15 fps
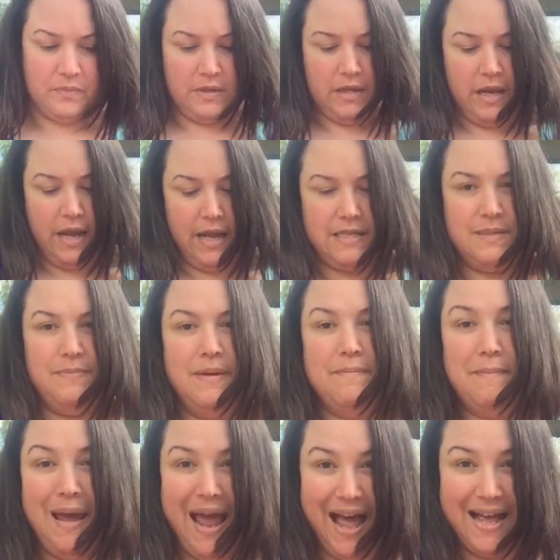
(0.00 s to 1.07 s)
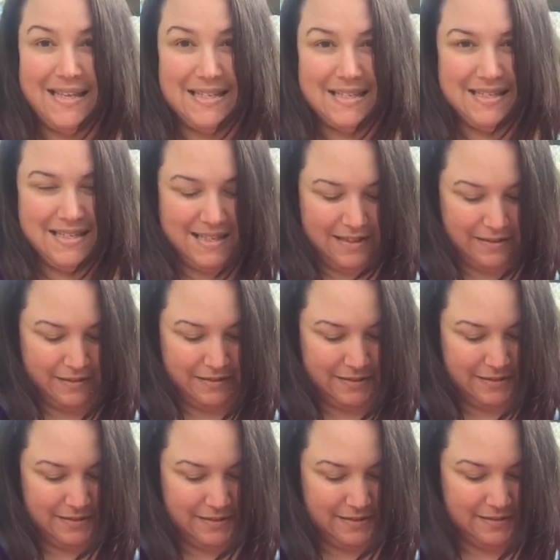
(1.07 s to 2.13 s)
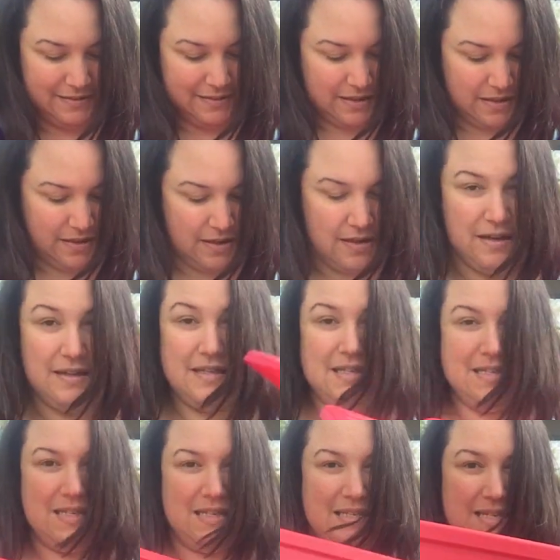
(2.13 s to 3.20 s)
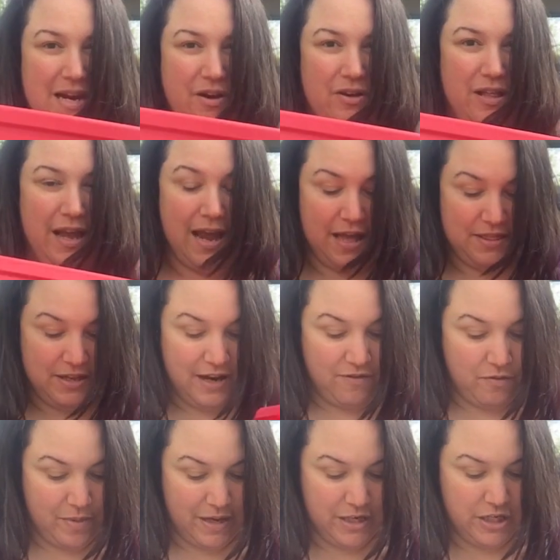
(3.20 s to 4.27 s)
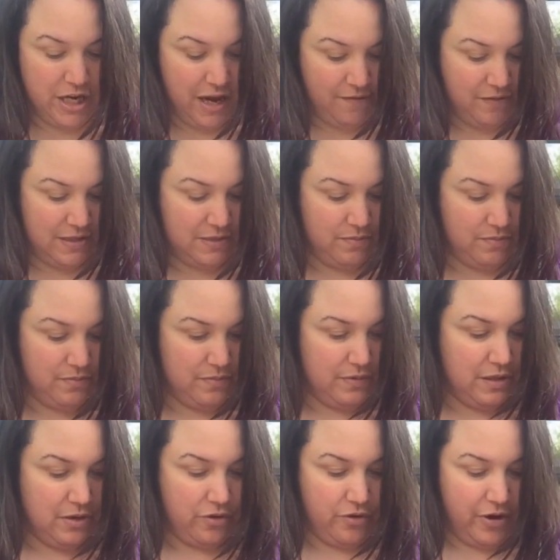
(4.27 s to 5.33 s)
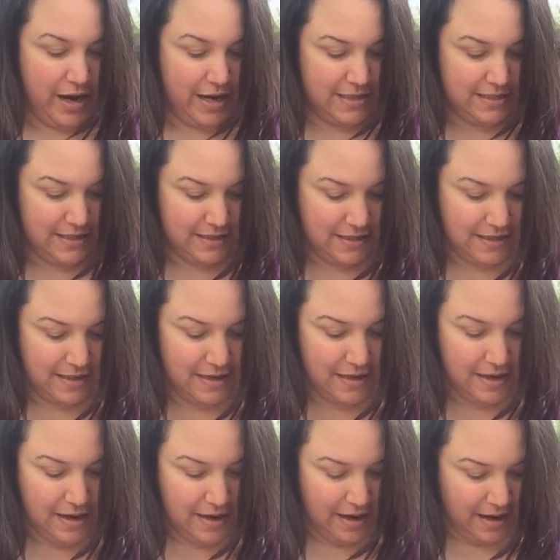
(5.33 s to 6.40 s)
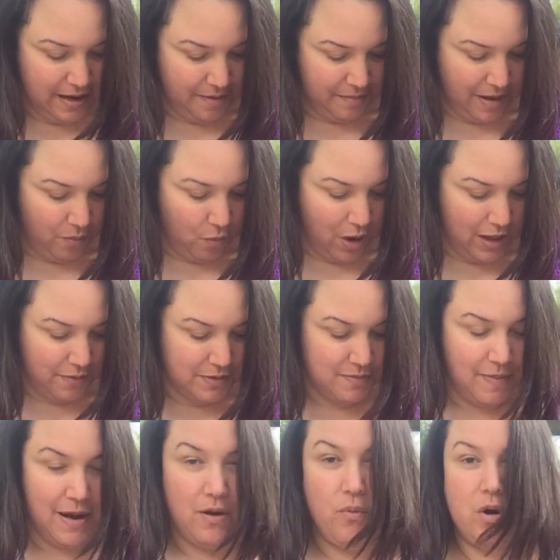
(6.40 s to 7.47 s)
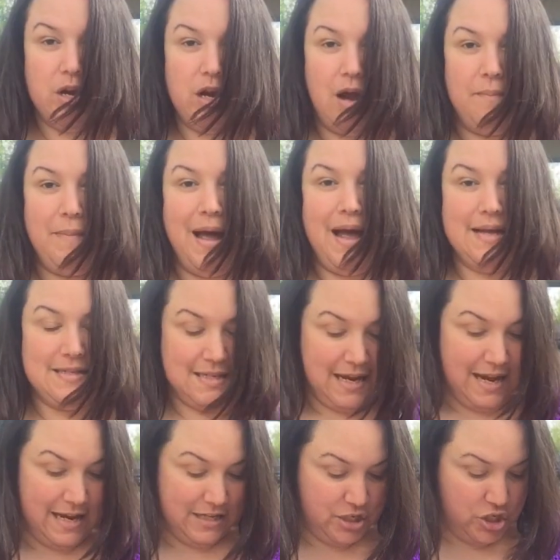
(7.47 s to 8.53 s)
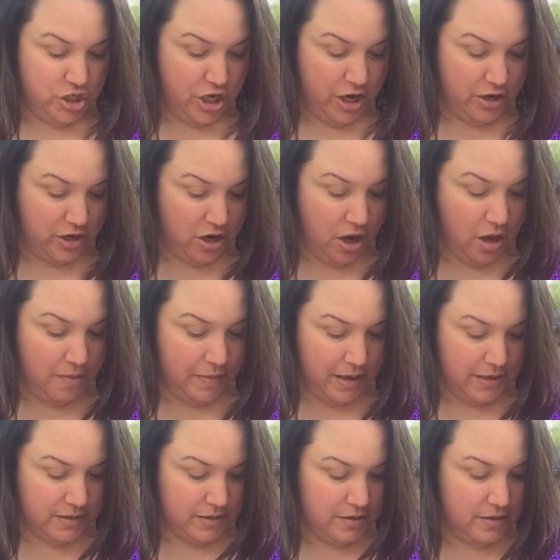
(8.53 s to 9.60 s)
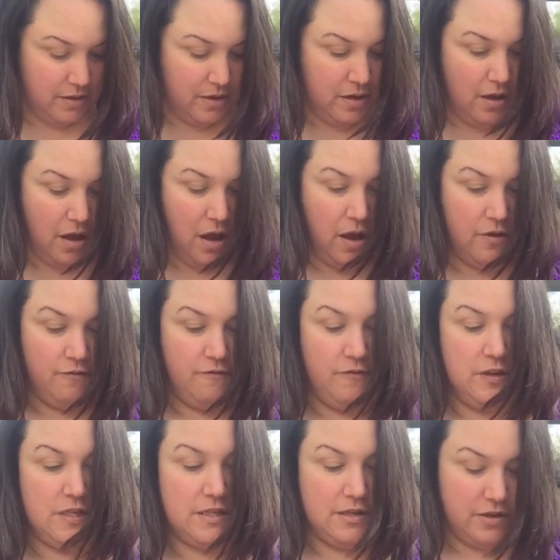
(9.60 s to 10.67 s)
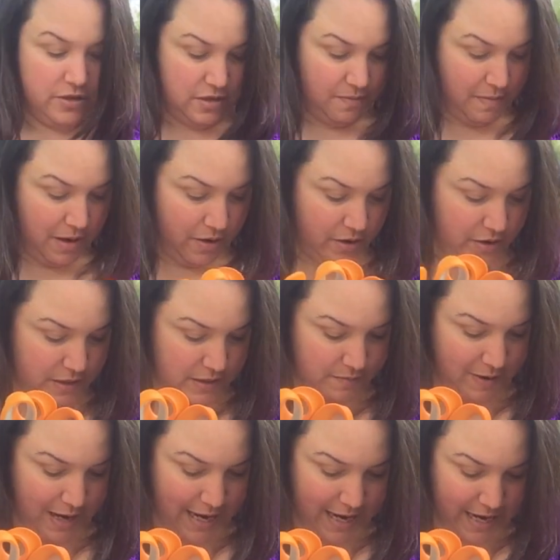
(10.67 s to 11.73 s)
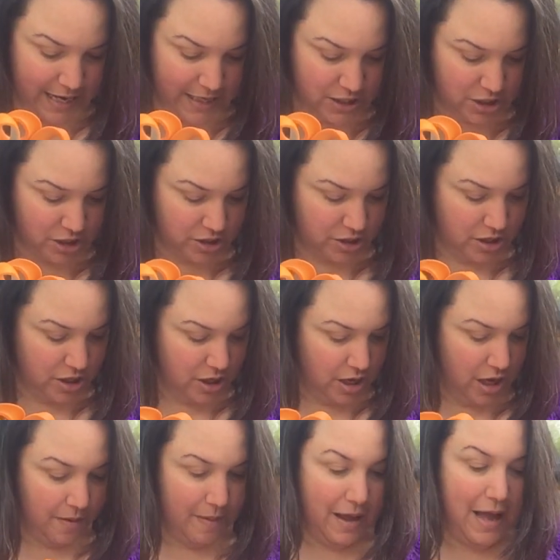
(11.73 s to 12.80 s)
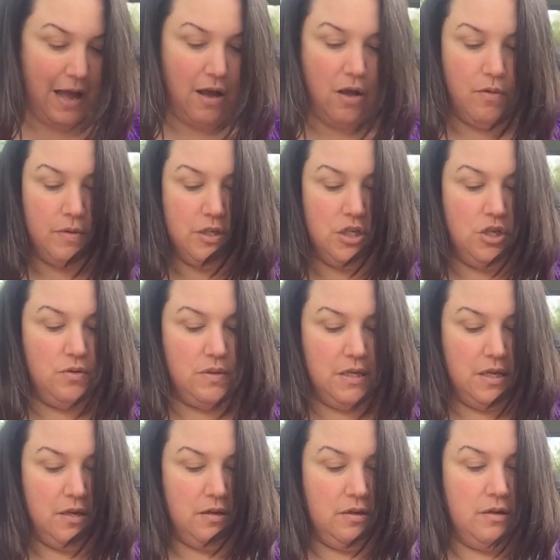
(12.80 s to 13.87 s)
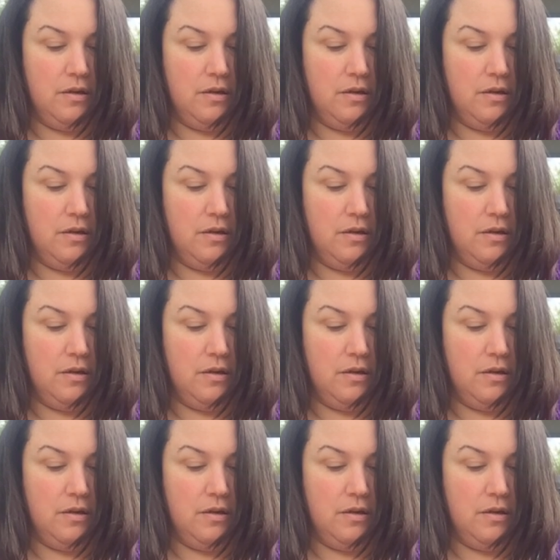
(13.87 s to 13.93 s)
has been masks. This is the Sterilite. I think everybody should have these. They're great. And while I was working on masks, I had shared a comment on Fiskars America's page about how I was using